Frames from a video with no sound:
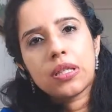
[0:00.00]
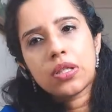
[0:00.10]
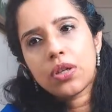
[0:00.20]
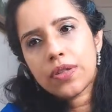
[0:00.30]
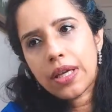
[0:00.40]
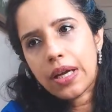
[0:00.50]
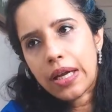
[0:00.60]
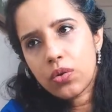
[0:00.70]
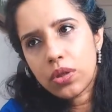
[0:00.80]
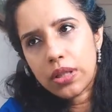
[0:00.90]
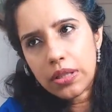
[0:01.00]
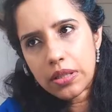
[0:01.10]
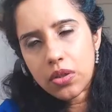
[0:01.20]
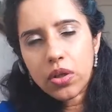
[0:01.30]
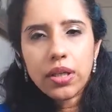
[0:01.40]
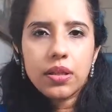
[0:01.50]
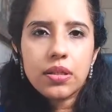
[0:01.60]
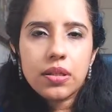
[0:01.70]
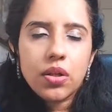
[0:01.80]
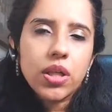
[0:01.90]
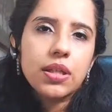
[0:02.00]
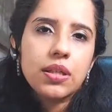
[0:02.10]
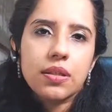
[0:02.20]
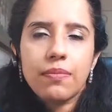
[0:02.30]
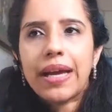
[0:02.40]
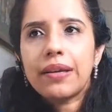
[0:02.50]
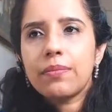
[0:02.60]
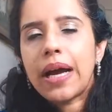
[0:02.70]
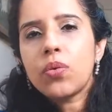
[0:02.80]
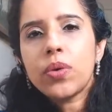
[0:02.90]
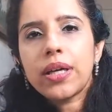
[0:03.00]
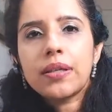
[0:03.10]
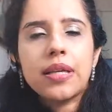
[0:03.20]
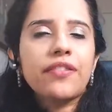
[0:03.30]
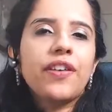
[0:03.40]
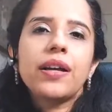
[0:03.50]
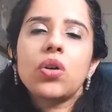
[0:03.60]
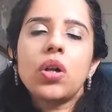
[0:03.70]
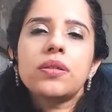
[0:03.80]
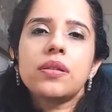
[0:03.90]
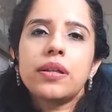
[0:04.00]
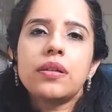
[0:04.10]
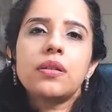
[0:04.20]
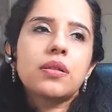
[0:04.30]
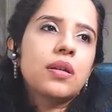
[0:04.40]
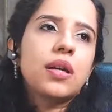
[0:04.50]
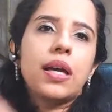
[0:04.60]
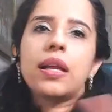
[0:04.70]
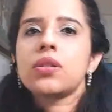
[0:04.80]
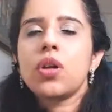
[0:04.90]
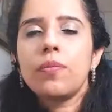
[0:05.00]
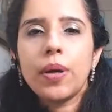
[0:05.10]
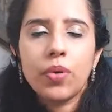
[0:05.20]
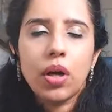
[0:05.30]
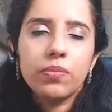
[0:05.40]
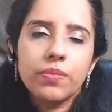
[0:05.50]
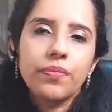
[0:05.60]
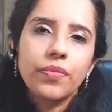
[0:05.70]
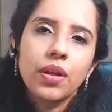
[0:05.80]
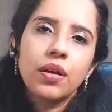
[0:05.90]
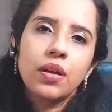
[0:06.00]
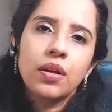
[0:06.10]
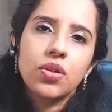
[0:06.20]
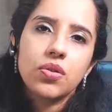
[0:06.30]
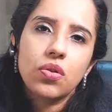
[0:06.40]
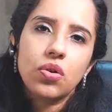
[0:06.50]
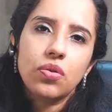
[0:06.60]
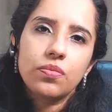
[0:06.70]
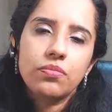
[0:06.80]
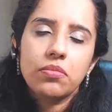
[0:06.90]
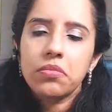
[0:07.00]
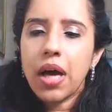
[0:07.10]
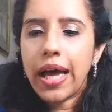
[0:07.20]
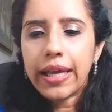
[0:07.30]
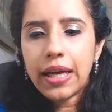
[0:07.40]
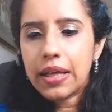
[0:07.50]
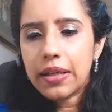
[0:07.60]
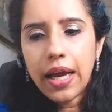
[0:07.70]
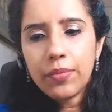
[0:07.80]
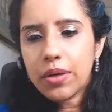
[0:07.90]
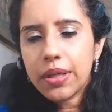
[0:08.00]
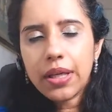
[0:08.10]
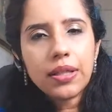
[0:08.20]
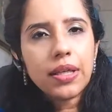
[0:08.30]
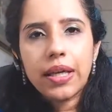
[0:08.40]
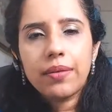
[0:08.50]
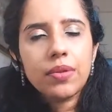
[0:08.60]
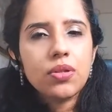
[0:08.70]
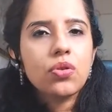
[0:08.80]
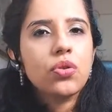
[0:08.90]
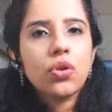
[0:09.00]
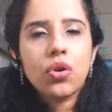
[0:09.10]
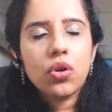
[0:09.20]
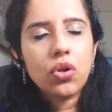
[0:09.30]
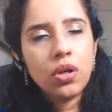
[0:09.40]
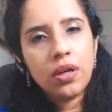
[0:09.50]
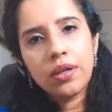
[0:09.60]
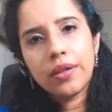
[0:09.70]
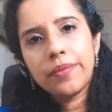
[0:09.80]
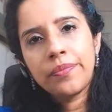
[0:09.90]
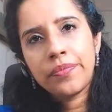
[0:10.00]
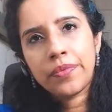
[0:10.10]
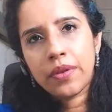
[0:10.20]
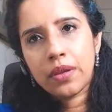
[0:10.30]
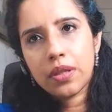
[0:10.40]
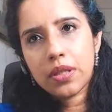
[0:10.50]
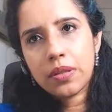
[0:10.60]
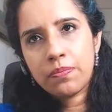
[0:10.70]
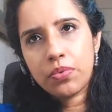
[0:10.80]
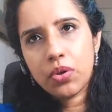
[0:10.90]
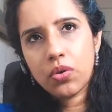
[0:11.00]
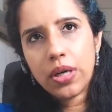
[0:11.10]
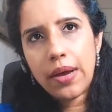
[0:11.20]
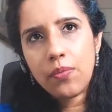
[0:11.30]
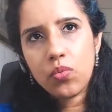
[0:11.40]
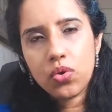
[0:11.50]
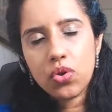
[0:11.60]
Instead of saying I do this or I this or I this, my way is I fire all cylinders and I solve my problem. So I'm not making a claim this is going to, this program